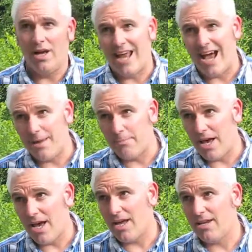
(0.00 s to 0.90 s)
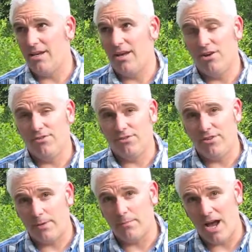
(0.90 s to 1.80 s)
an iPad, and I also
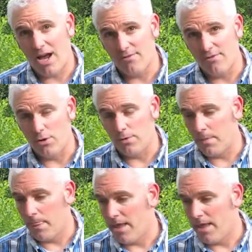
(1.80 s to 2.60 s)
take my iPhone,